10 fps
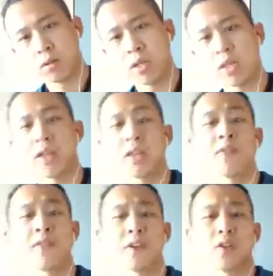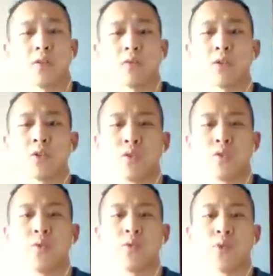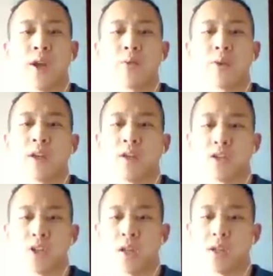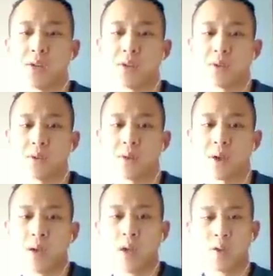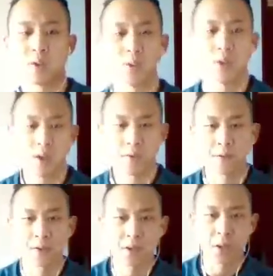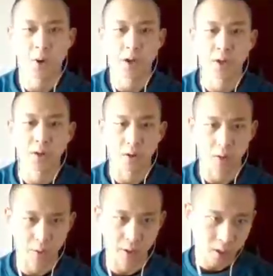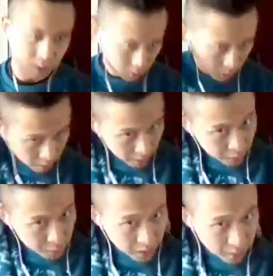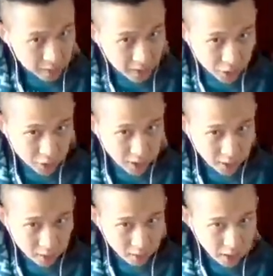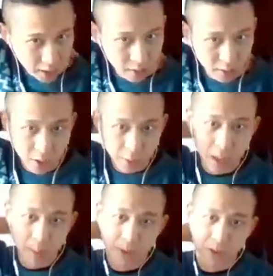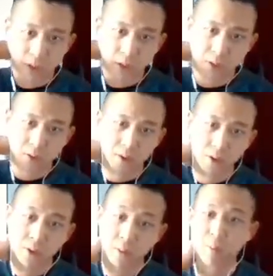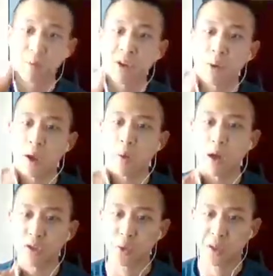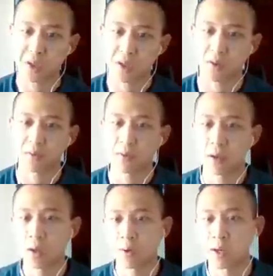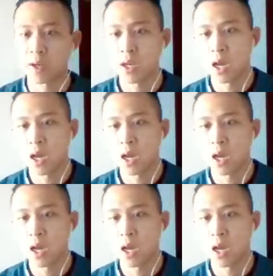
Yeah, even if I do, you ran away and shot lasers, right? So the furthest I want you to go away, if you think I'm gonna dash attack, and the other problem is you're moving away while doing stuff, right?